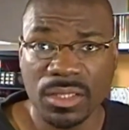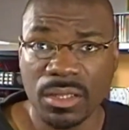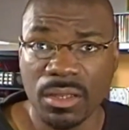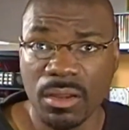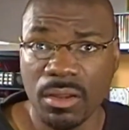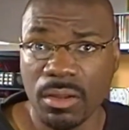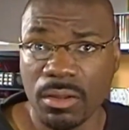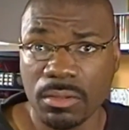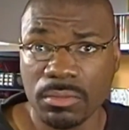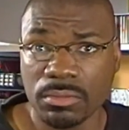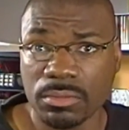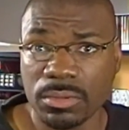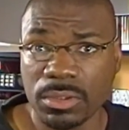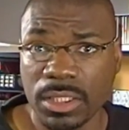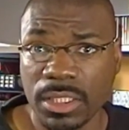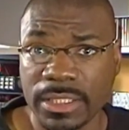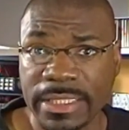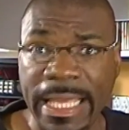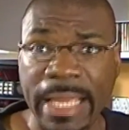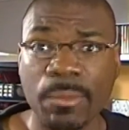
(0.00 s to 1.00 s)
you know,
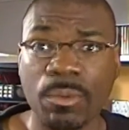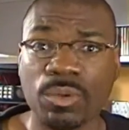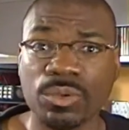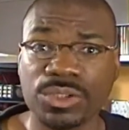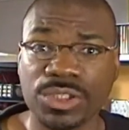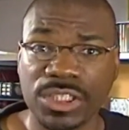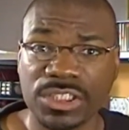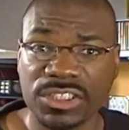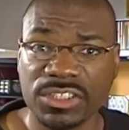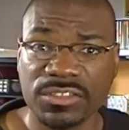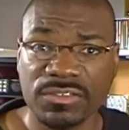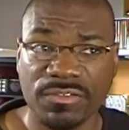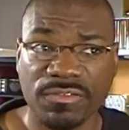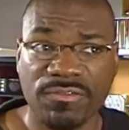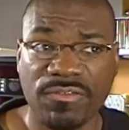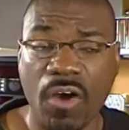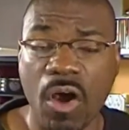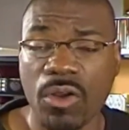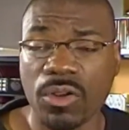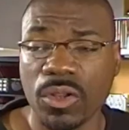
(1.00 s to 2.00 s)
they will
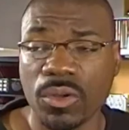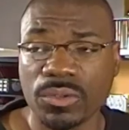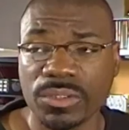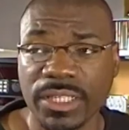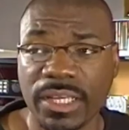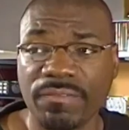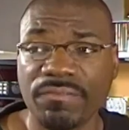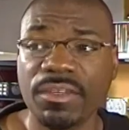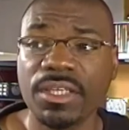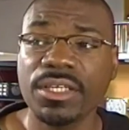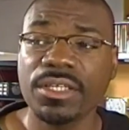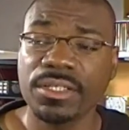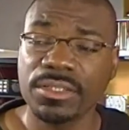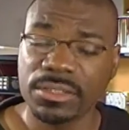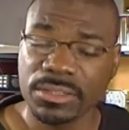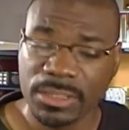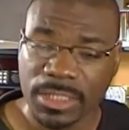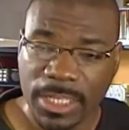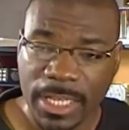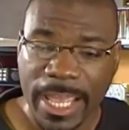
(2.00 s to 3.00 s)
just fall on deaf
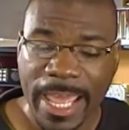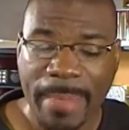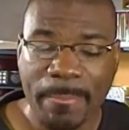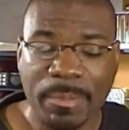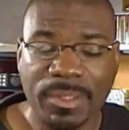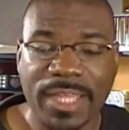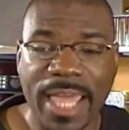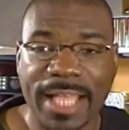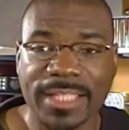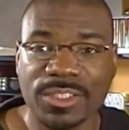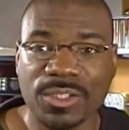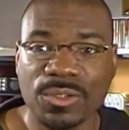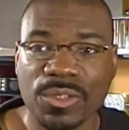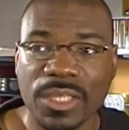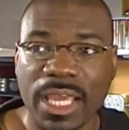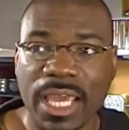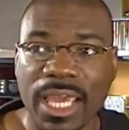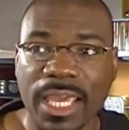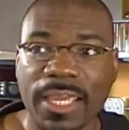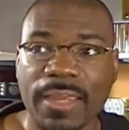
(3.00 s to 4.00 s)
ears, but
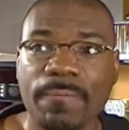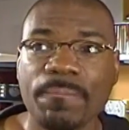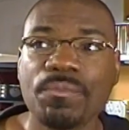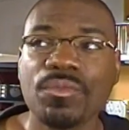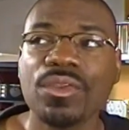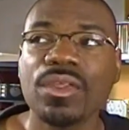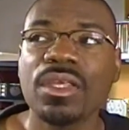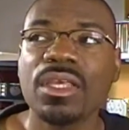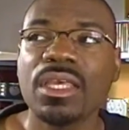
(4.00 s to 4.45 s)
that's okay.